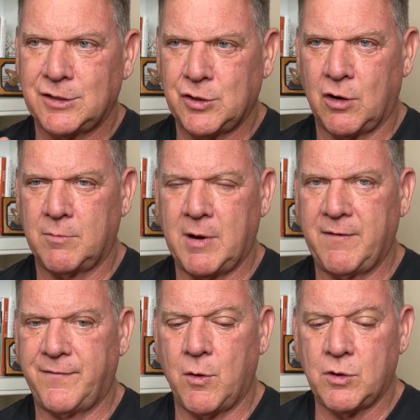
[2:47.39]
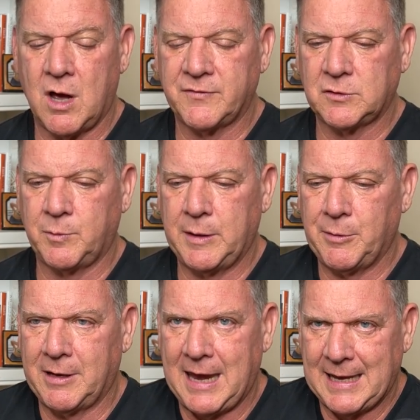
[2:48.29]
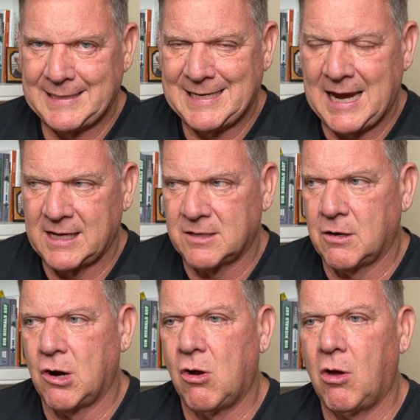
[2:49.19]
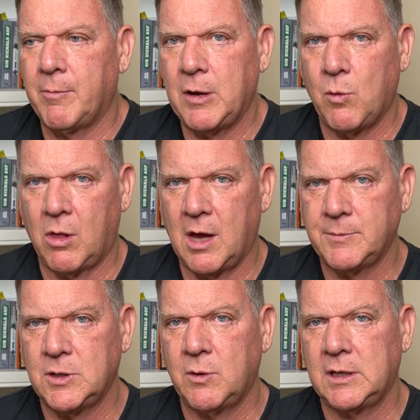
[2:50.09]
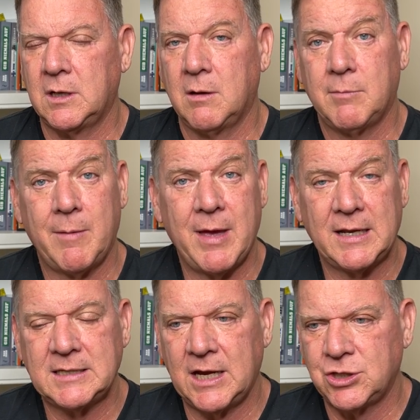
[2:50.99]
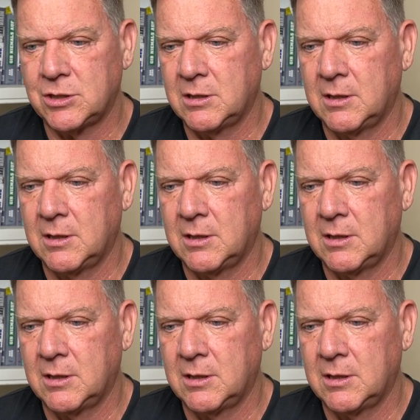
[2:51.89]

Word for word: turn my phone off so people can't text or call me while I'm doing my meditation.